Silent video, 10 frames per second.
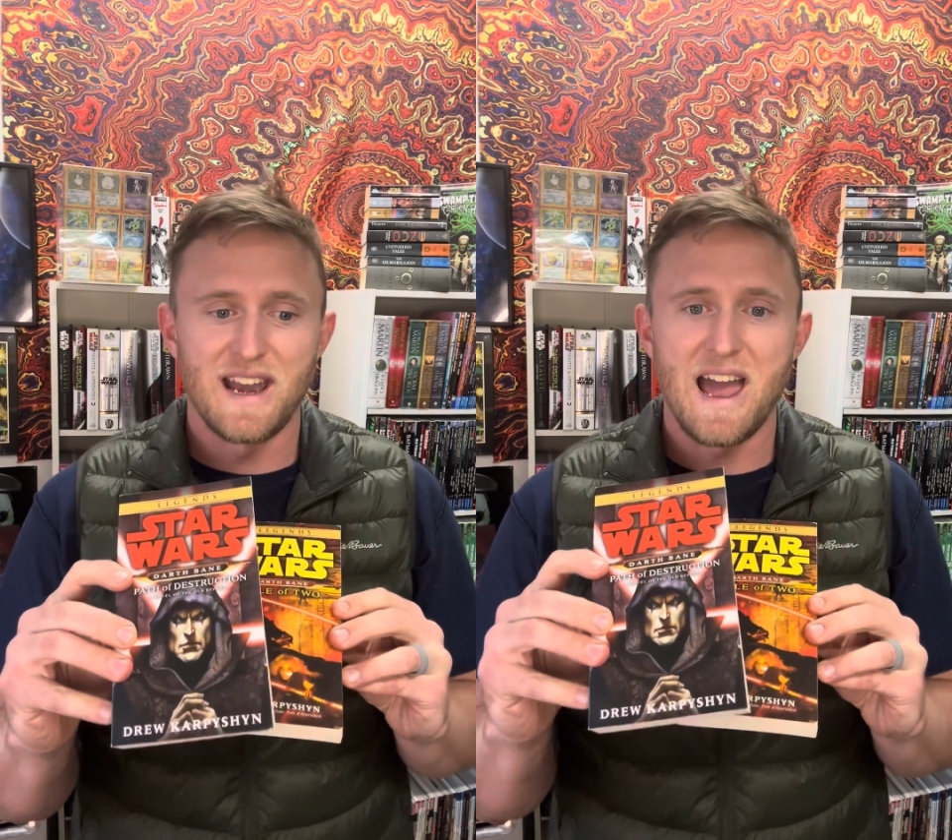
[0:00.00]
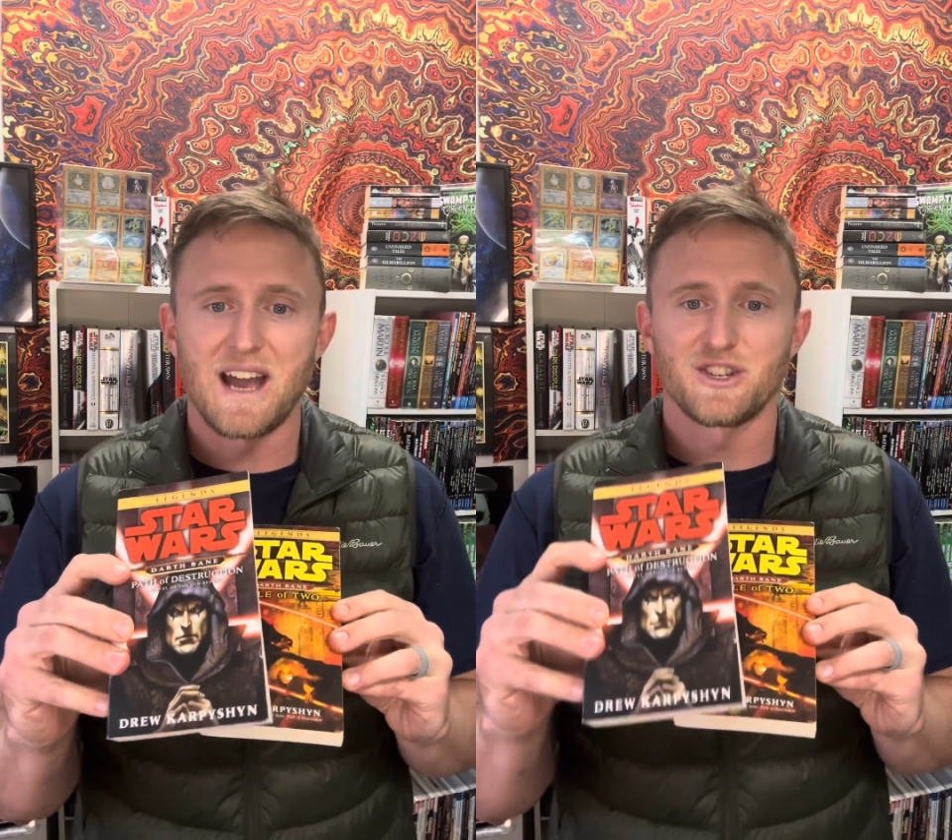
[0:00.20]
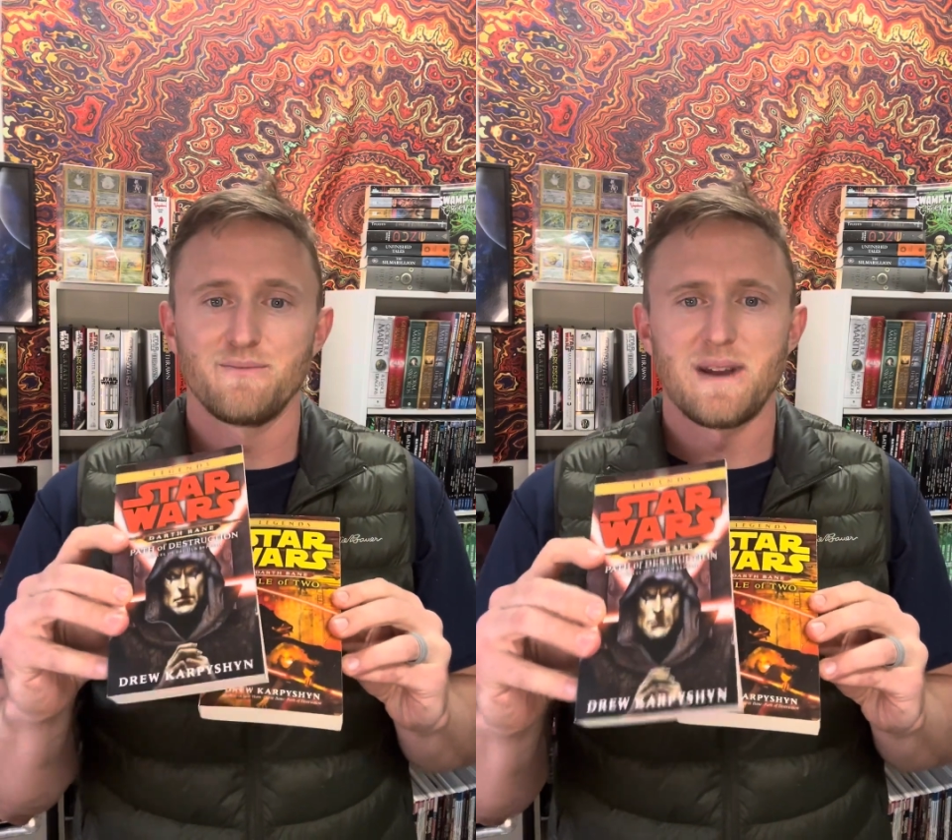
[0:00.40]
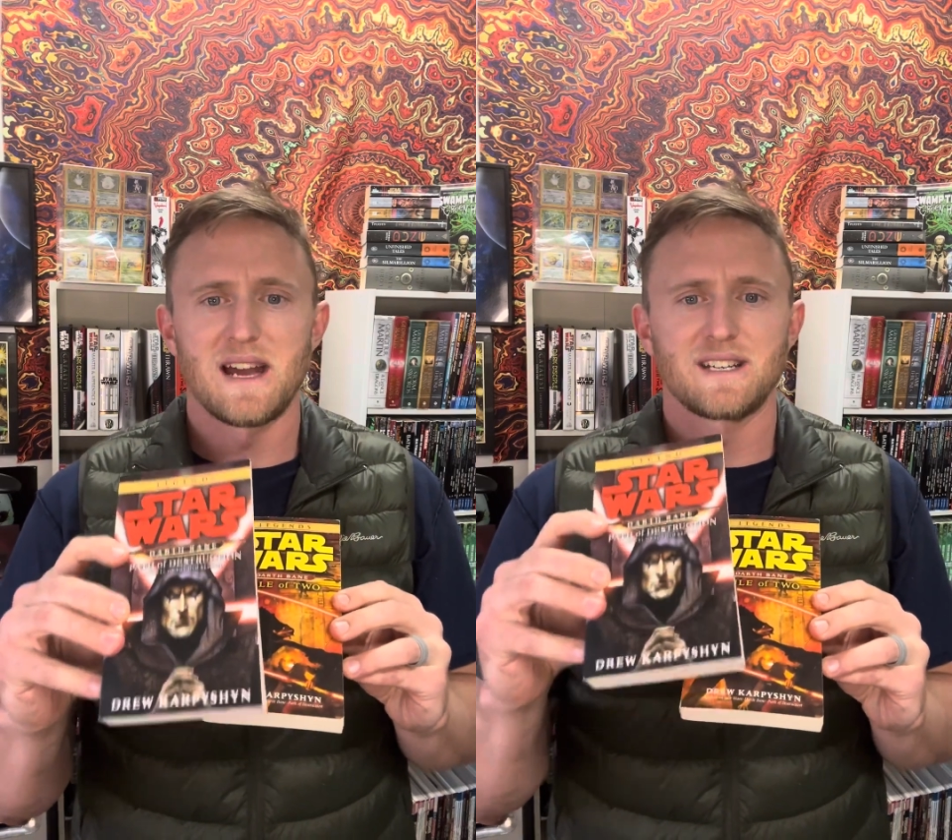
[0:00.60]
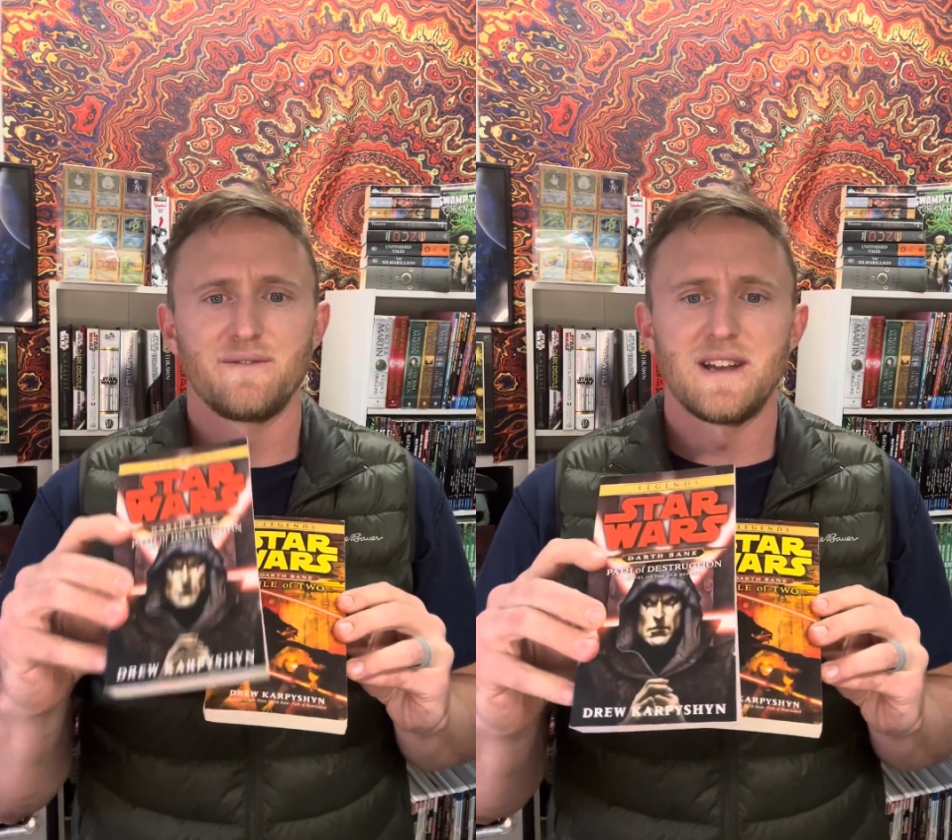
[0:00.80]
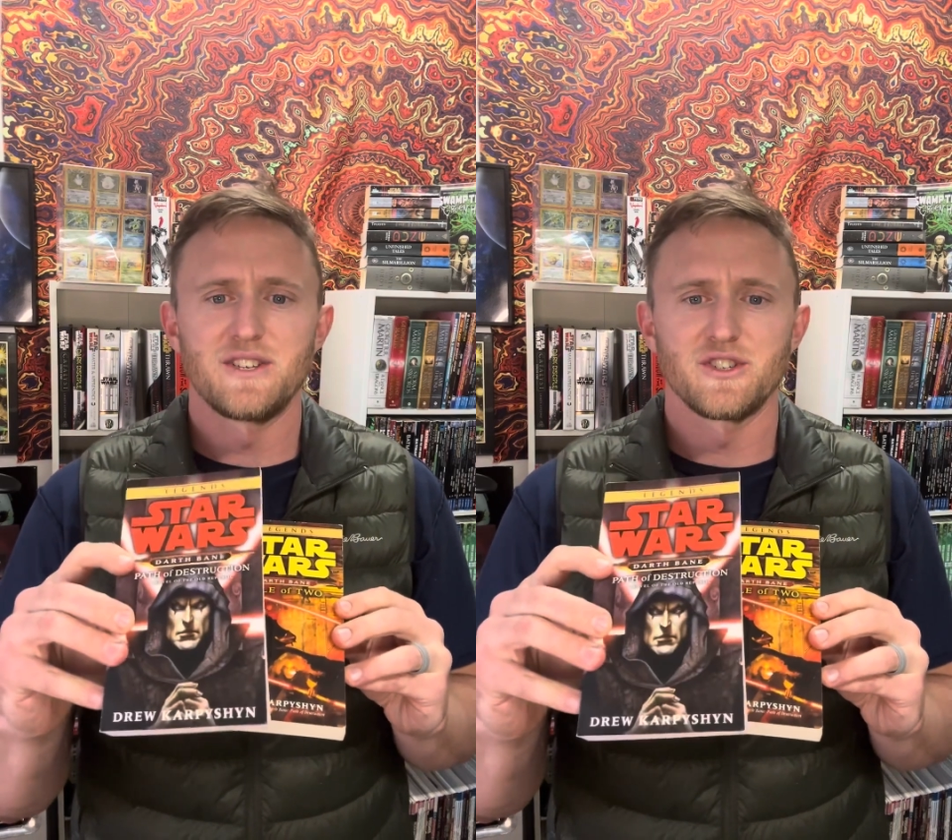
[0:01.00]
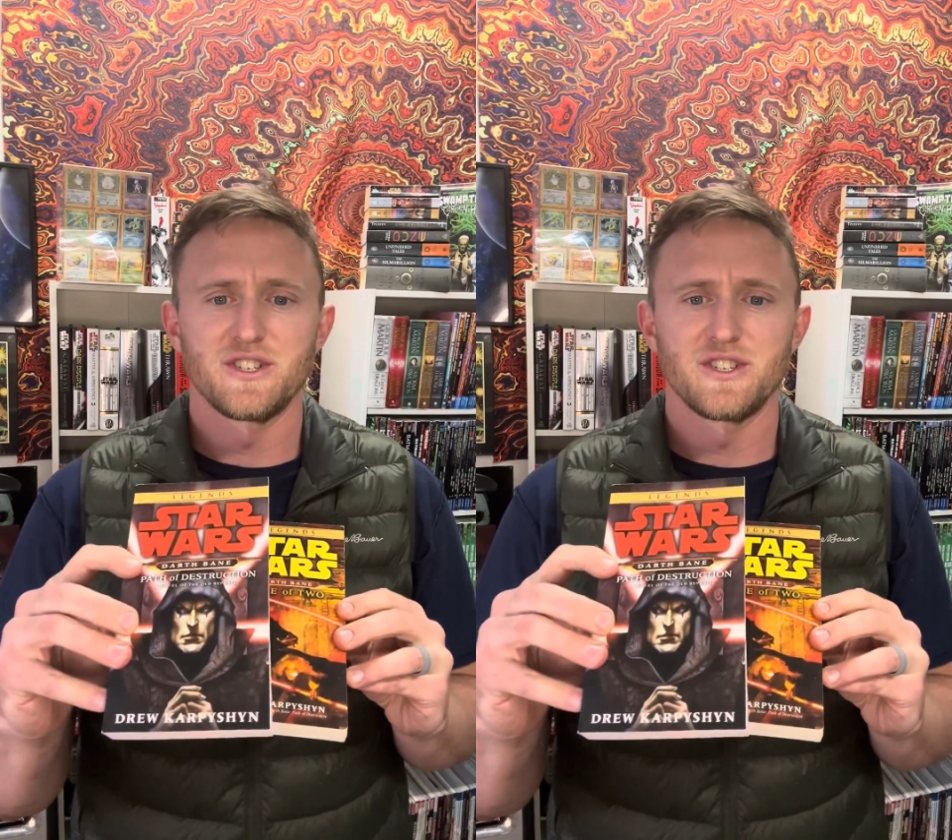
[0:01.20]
action-packed adventure,